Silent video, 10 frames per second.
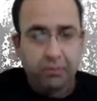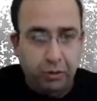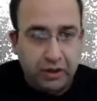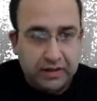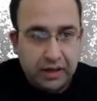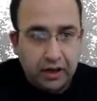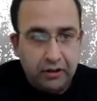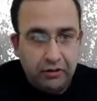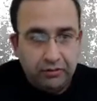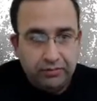Put a
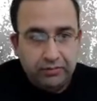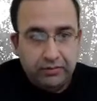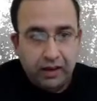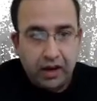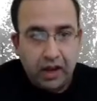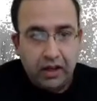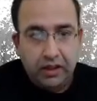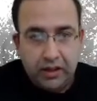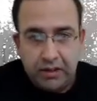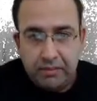star.
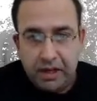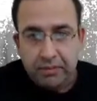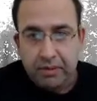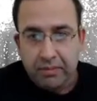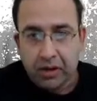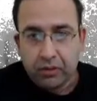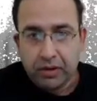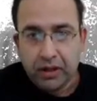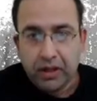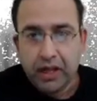Other than multiple
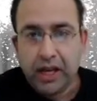myeloma,